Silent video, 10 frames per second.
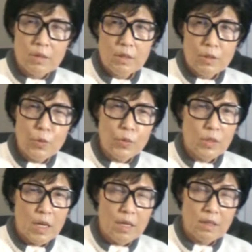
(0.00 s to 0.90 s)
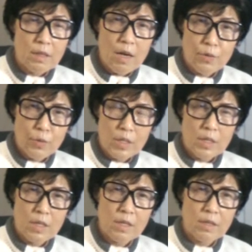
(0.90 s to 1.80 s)
used as
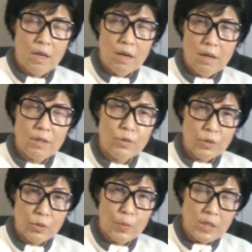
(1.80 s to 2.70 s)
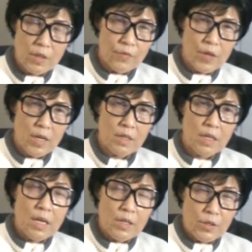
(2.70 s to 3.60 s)
arthritis, unless you specified
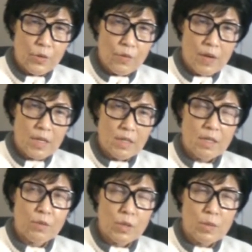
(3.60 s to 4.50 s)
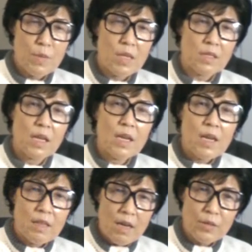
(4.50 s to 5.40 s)
synovitis, which means
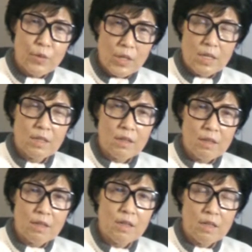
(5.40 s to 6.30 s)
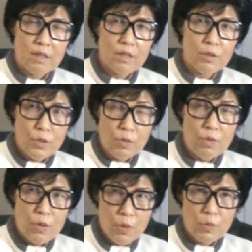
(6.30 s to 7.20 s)
the arthritis occur to
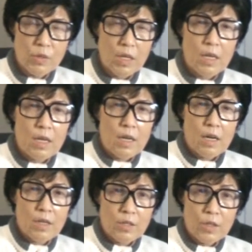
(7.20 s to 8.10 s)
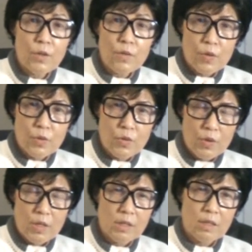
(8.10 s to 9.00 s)
those synovial
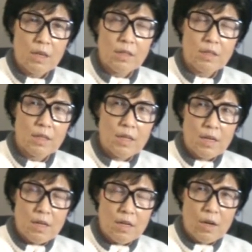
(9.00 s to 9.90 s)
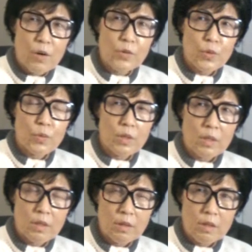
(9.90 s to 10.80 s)
joints and also
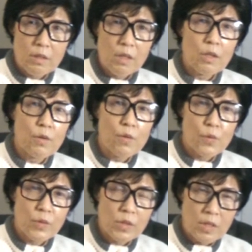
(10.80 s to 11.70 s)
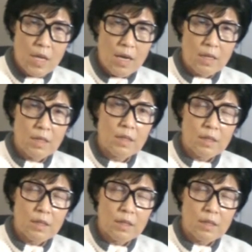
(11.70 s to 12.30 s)
the synovial sac